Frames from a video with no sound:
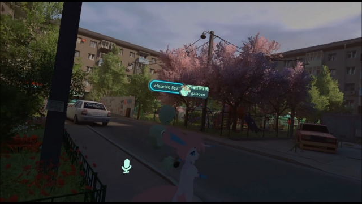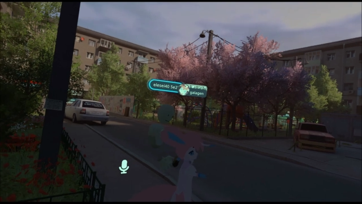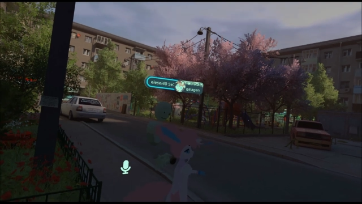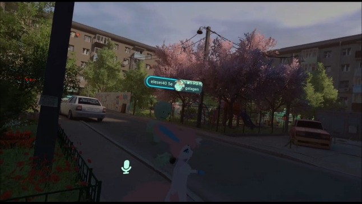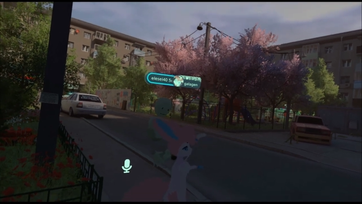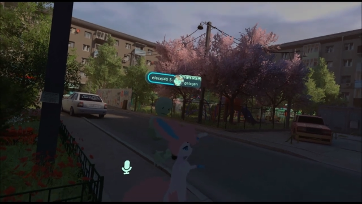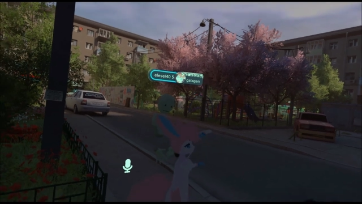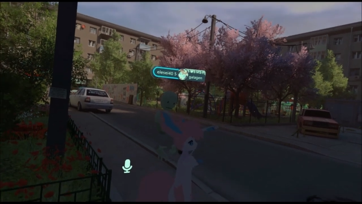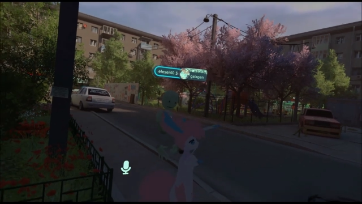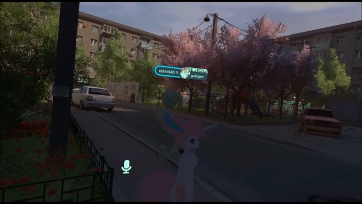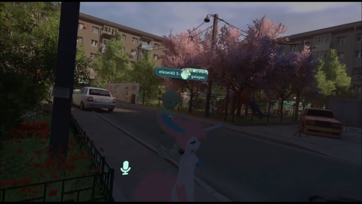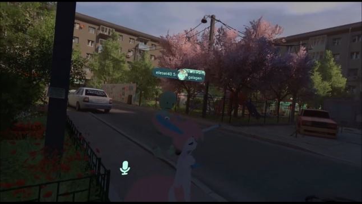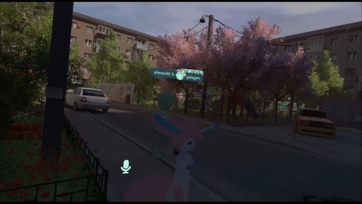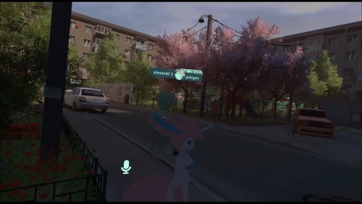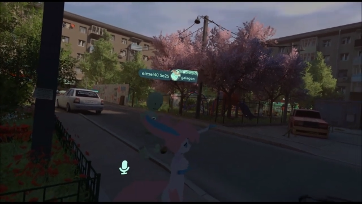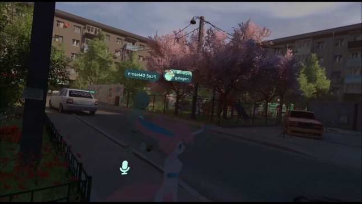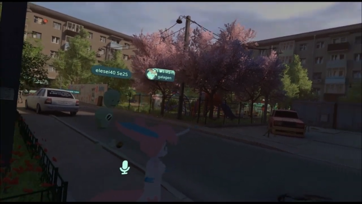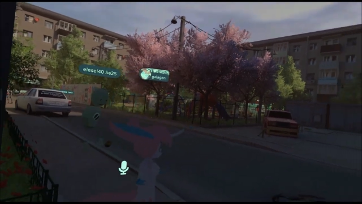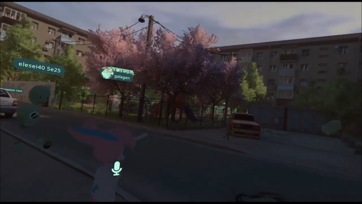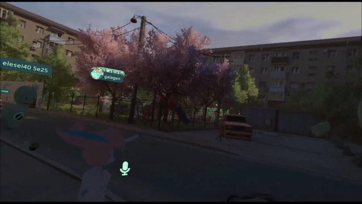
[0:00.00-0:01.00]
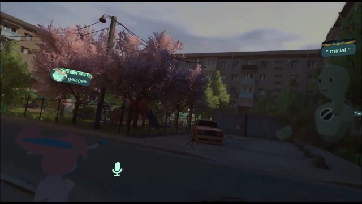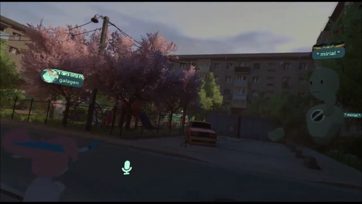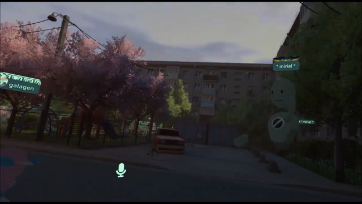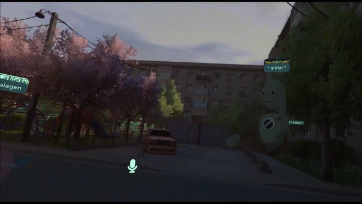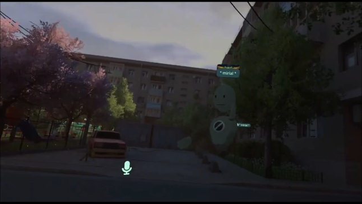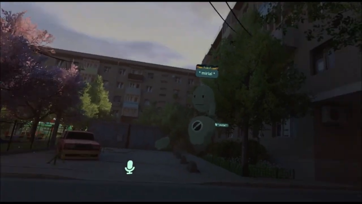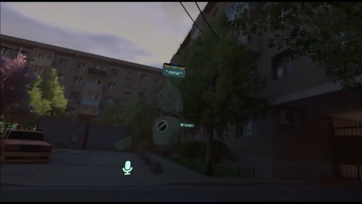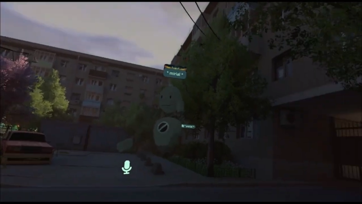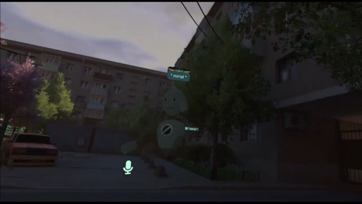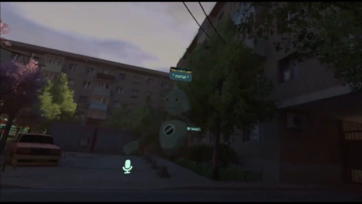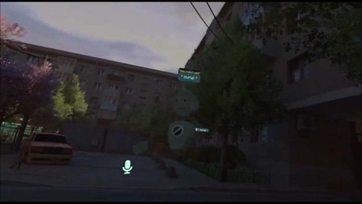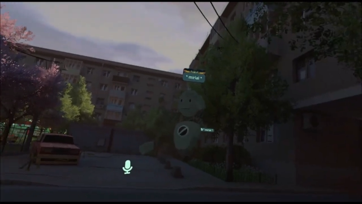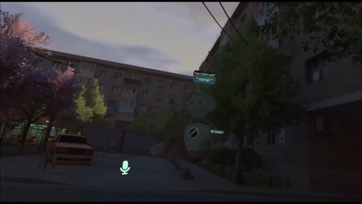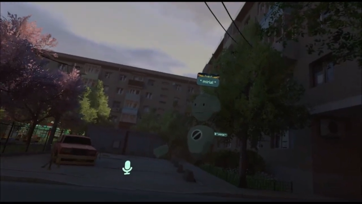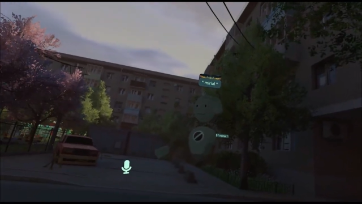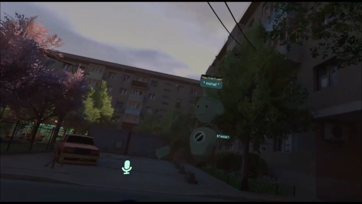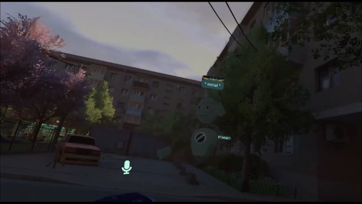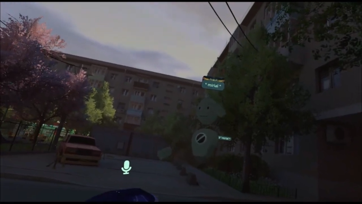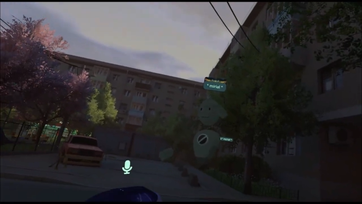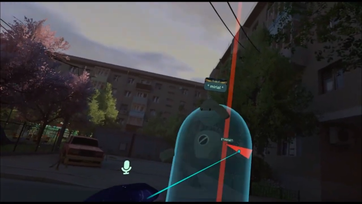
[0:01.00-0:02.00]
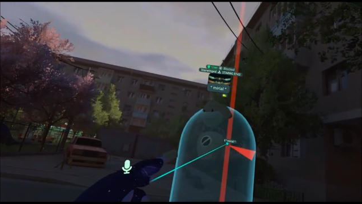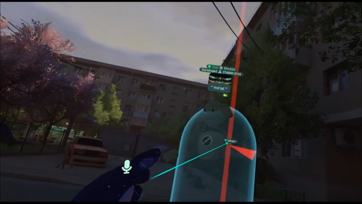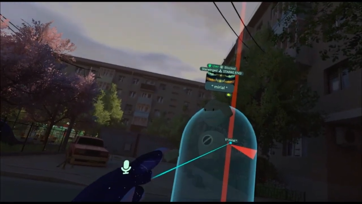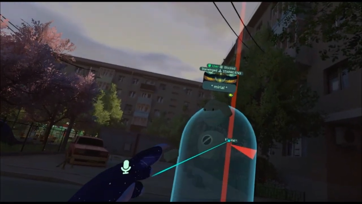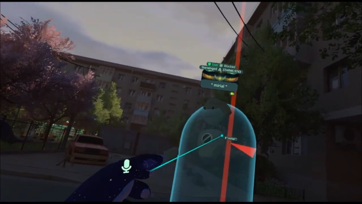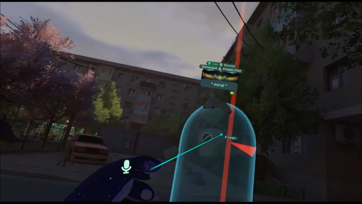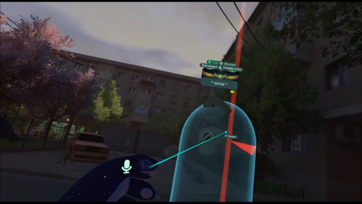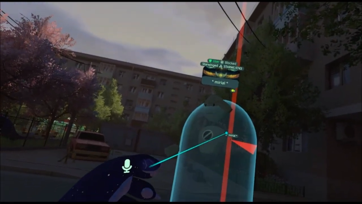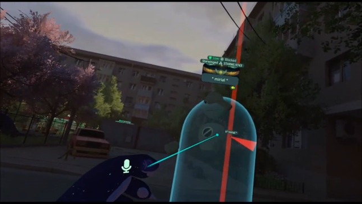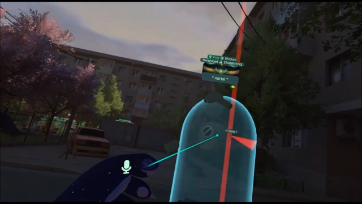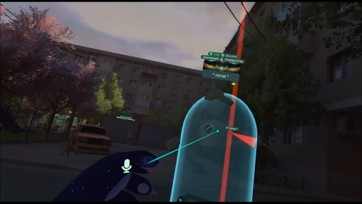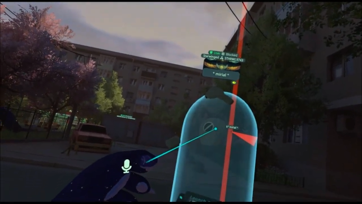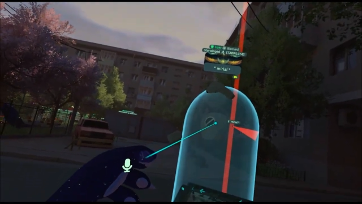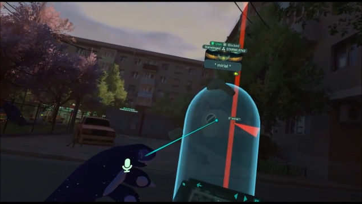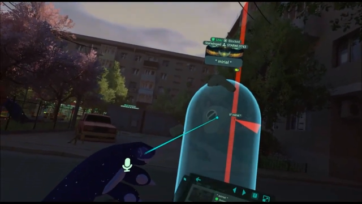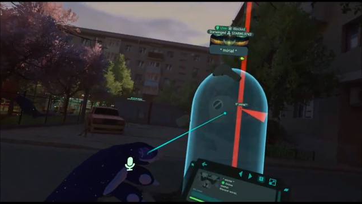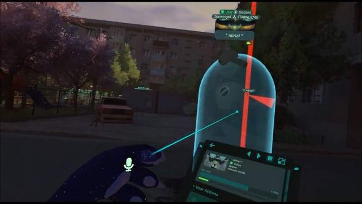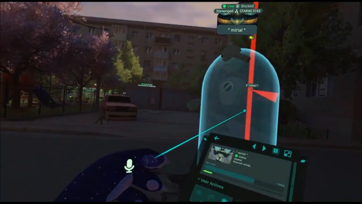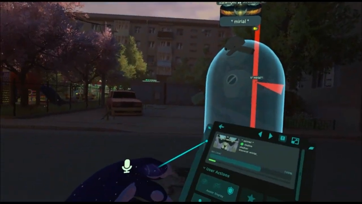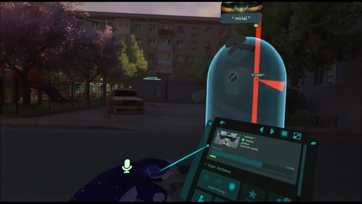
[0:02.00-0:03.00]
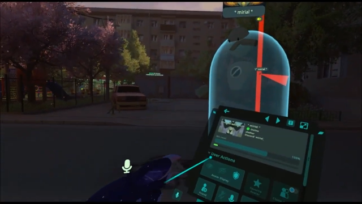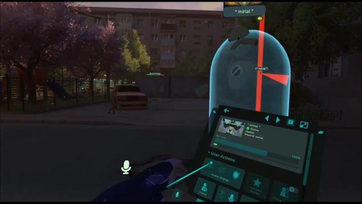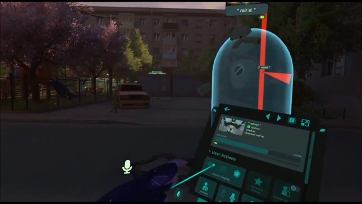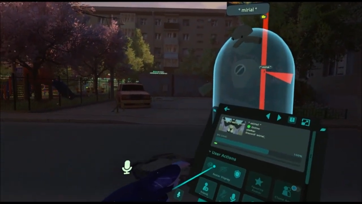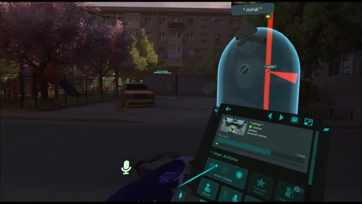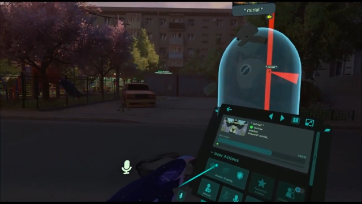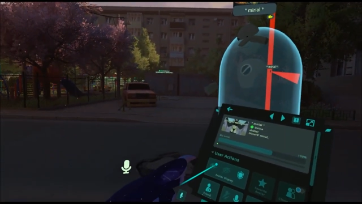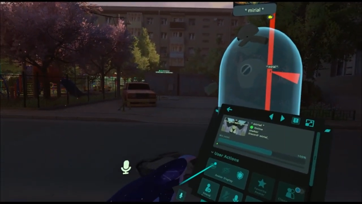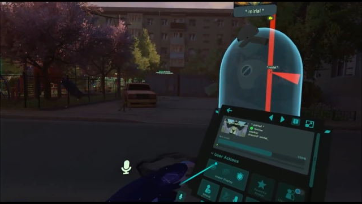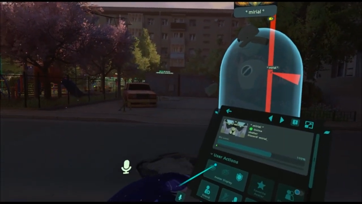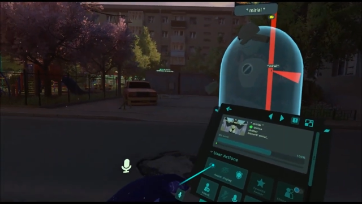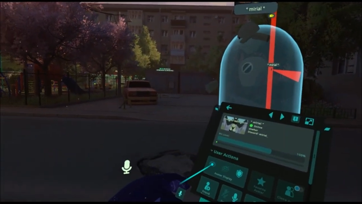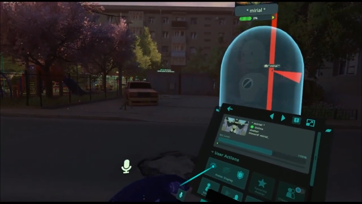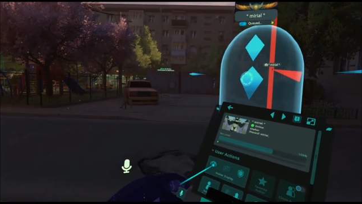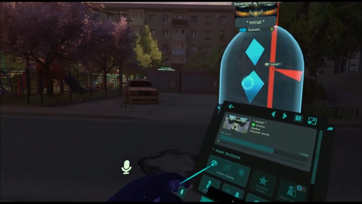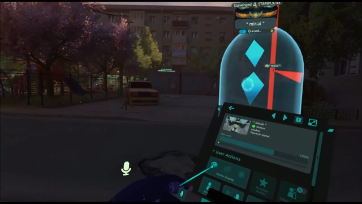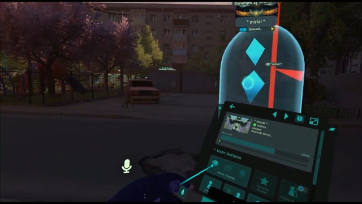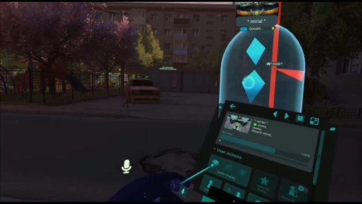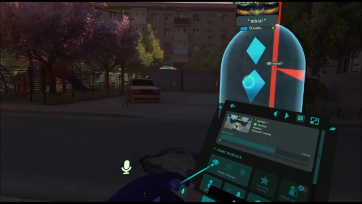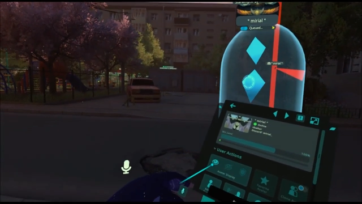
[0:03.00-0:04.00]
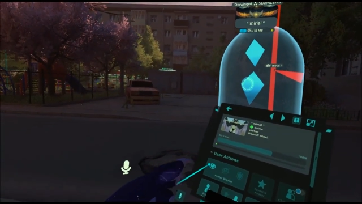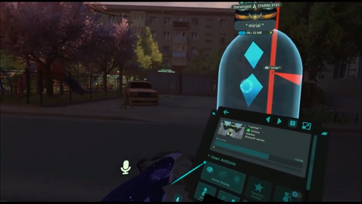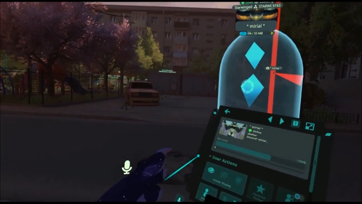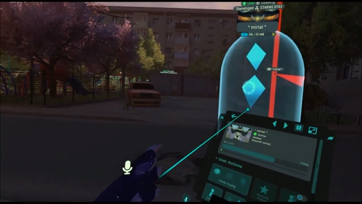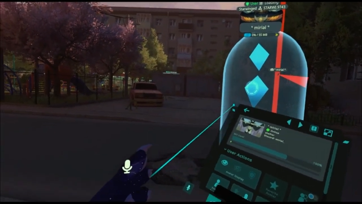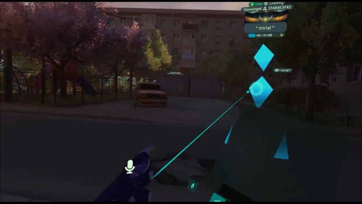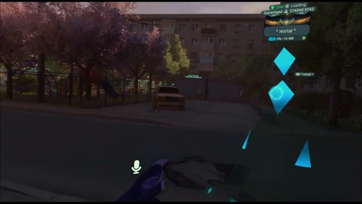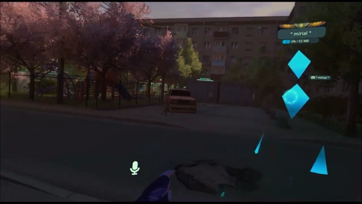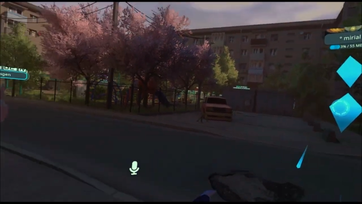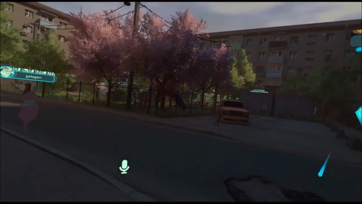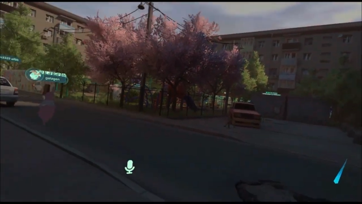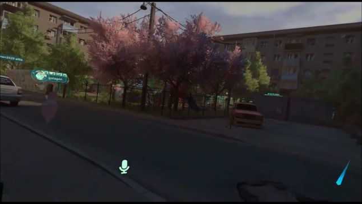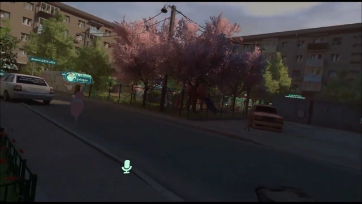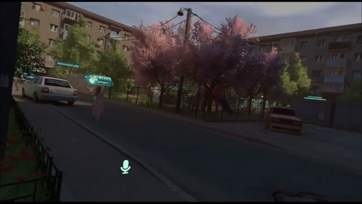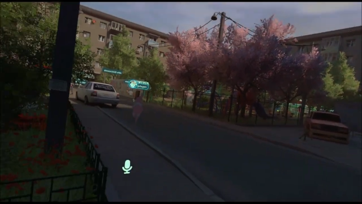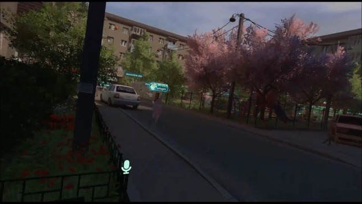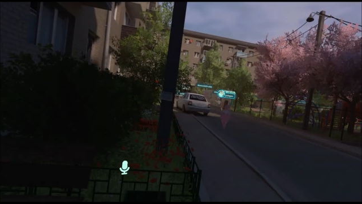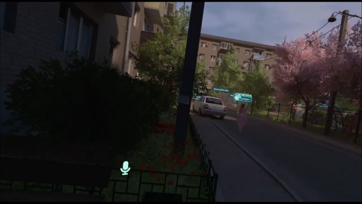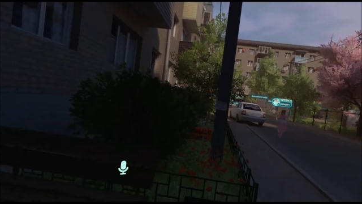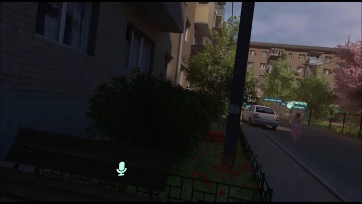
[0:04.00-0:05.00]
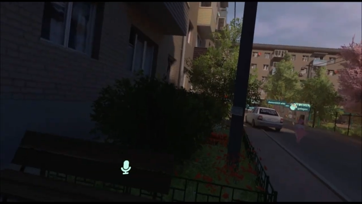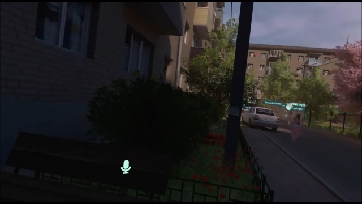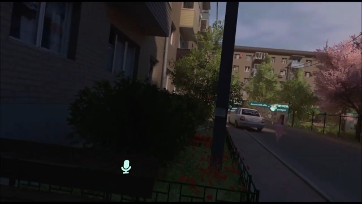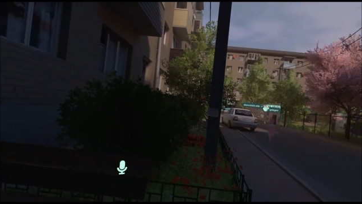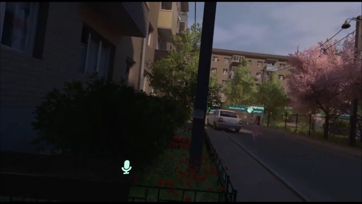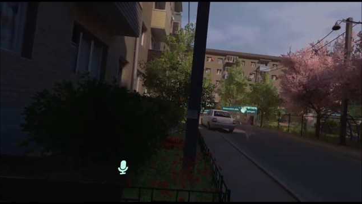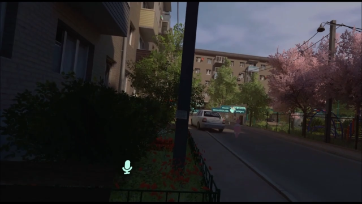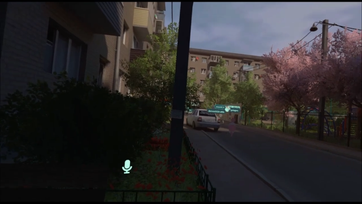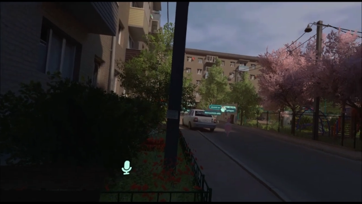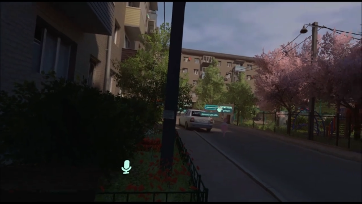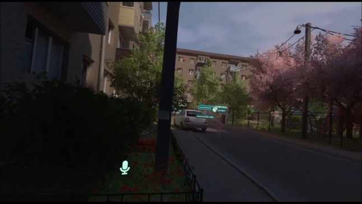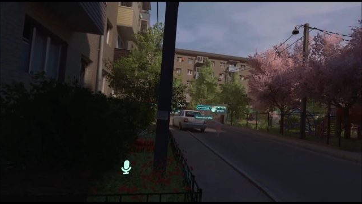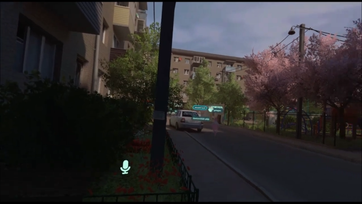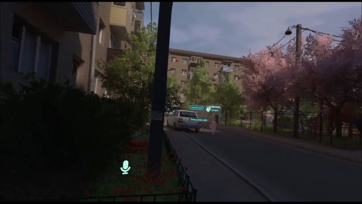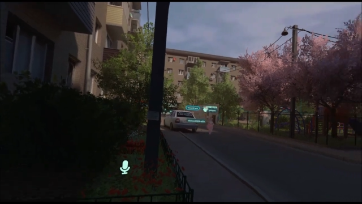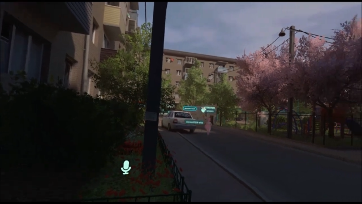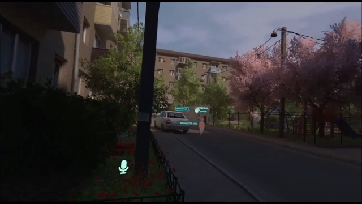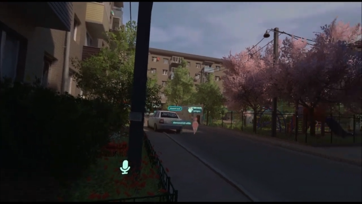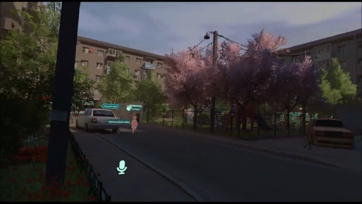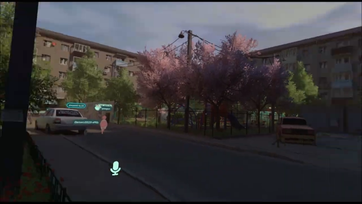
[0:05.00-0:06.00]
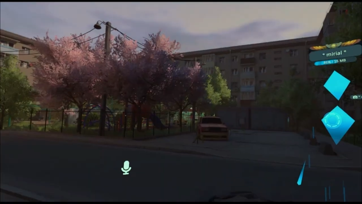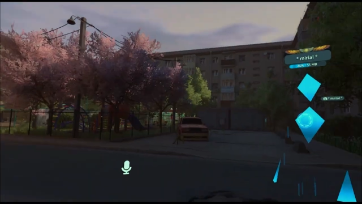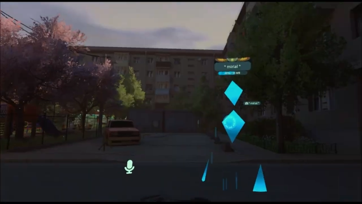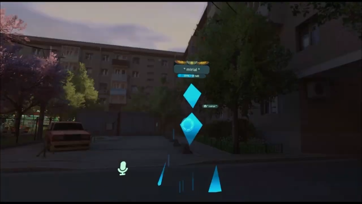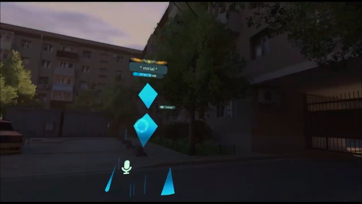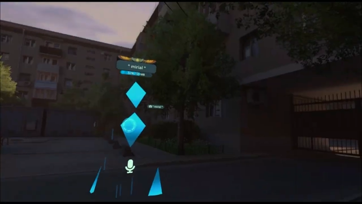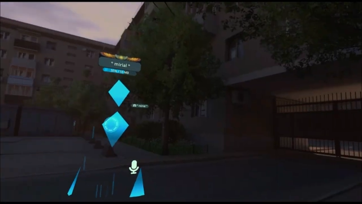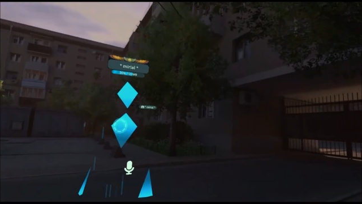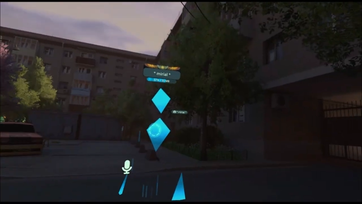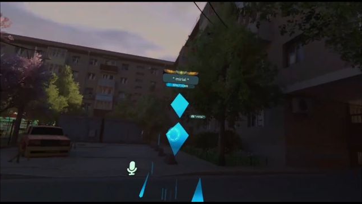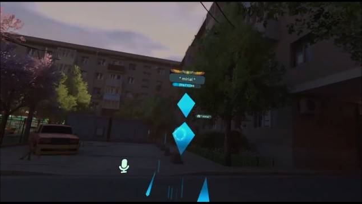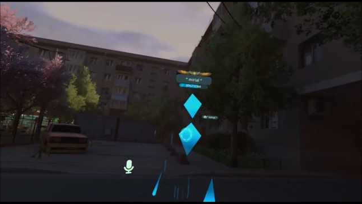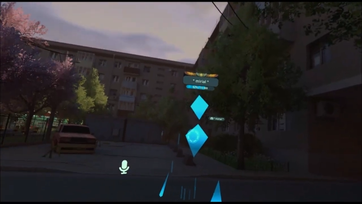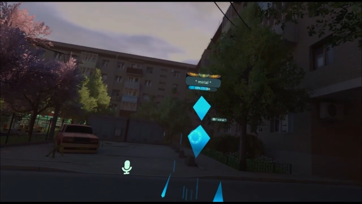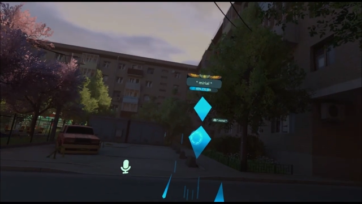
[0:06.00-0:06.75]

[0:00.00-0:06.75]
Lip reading: (no speaker visible)